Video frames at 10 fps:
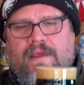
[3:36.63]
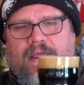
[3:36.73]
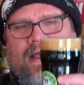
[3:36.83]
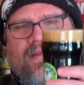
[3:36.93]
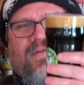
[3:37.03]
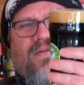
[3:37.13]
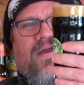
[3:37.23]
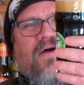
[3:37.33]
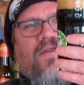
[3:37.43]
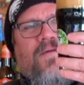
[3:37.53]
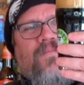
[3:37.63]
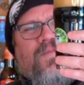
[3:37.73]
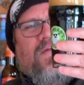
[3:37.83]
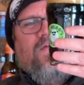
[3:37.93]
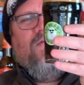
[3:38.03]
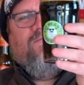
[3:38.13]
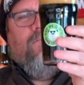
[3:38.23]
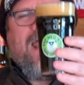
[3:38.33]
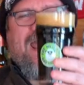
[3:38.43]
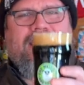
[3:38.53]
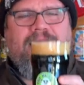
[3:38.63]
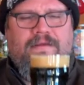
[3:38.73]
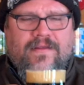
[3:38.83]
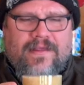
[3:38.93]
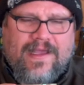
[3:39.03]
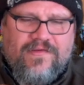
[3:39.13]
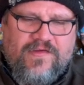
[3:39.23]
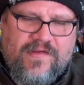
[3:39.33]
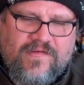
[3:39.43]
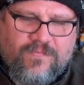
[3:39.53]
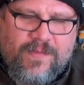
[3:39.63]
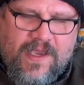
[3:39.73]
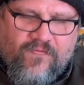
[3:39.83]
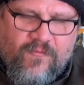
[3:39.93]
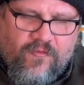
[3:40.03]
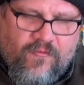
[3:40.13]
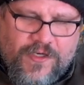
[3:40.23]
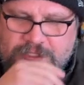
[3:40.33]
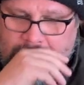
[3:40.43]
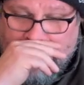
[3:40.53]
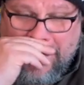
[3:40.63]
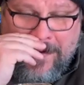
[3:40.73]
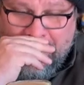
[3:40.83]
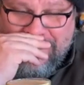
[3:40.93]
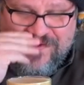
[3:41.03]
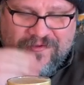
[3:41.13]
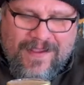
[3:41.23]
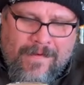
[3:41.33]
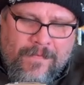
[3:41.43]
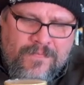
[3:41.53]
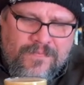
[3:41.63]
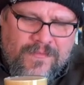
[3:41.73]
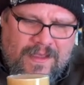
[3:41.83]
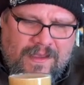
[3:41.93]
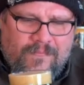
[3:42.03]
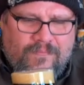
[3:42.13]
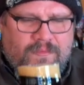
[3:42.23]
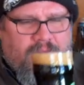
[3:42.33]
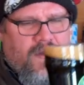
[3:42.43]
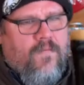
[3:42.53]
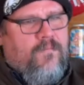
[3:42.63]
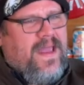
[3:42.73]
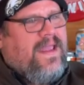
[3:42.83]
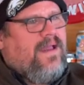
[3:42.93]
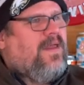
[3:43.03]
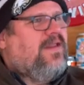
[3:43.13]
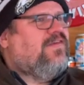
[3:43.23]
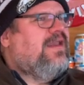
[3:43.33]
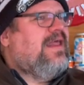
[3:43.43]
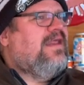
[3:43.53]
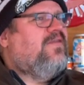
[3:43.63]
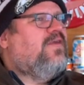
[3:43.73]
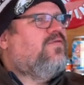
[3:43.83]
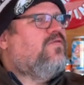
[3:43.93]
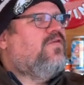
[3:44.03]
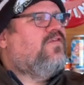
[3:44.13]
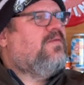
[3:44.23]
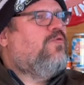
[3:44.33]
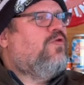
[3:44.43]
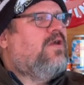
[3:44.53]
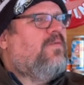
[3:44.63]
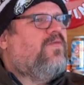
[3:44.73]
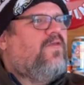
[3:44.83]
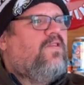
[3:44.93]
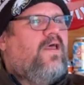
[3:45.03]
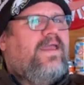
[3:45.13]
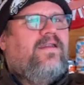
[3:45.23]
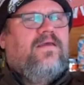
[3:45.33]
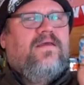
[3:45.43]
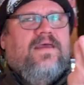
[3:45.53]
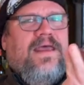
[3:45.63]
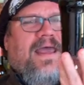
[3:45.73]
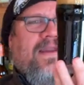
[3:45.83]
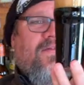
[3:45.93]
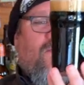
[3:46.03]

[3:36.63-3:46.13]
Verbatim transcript: As to the color, this is black, as you'd expect from a Russian Imperial Stout. Um, opaque, I'm not seeing anything through this. I'm putting it up to the light, and it's